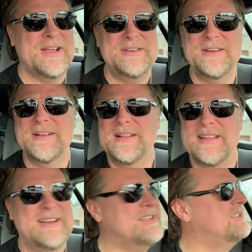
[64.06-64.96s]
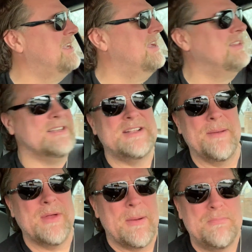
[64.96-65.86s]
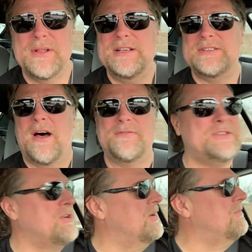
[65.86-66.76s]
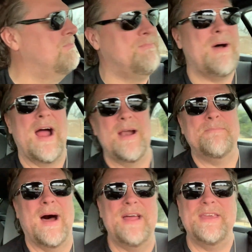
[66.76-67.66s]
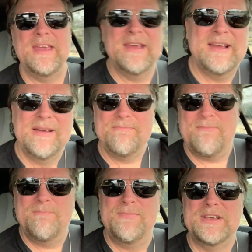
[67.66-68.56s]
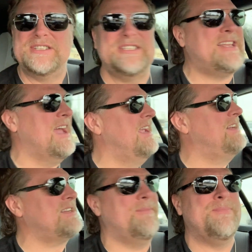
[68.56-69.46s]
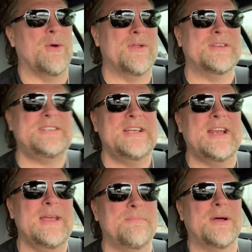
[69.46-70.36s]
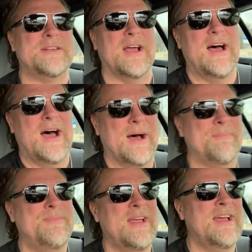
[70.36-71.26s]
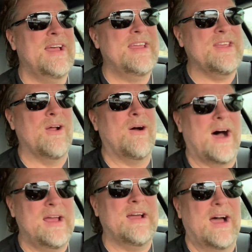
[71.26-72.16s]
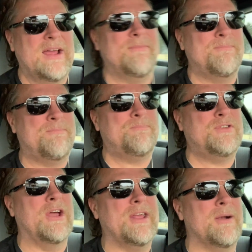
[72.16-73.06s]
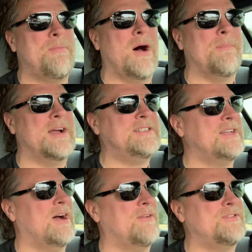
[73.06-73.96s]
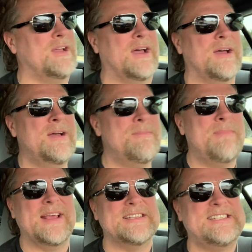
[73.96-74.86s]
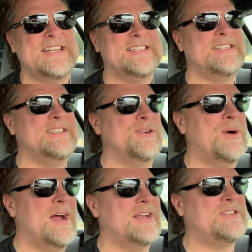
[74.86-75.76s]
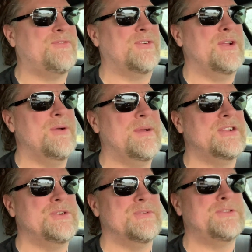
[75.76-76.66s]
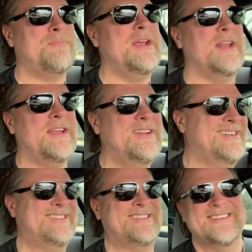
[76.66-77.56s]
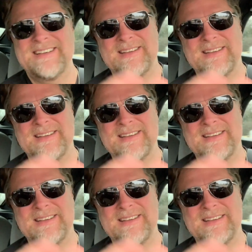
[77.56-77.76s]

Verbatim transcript: they, they just say, listen, I'm not a police officer hired by the, the state or the city, but, um, you know, I, I taking it upon myself to make a citizen's arrest for you because you were speeding. You just